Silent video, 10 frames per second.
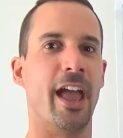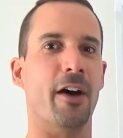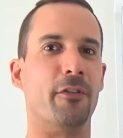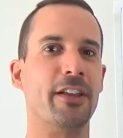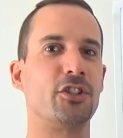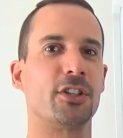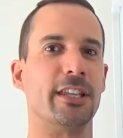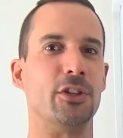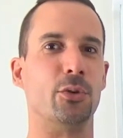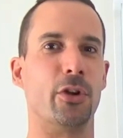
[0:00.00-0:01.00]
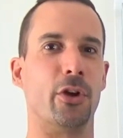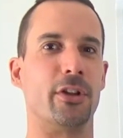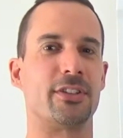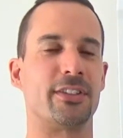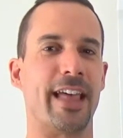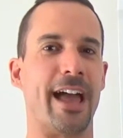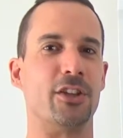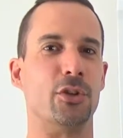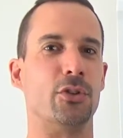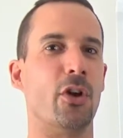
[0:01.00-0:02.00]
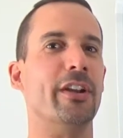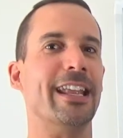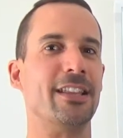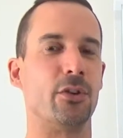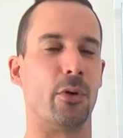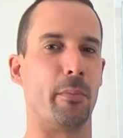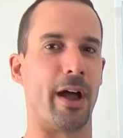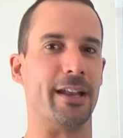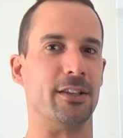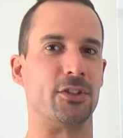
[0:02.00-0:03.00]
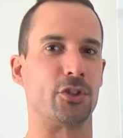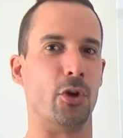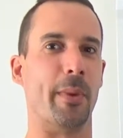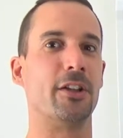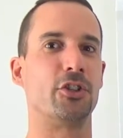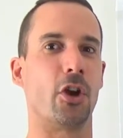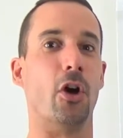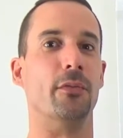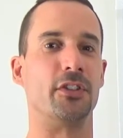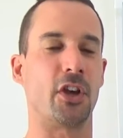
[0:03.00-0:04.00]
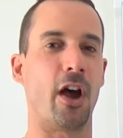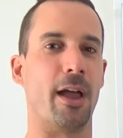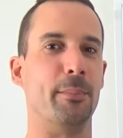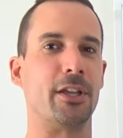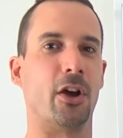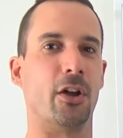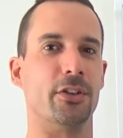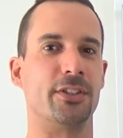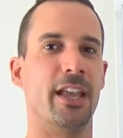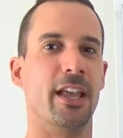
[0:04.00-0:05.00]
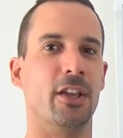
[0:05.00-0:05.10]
eventually you'll notice that you don't need the reminders so much over time because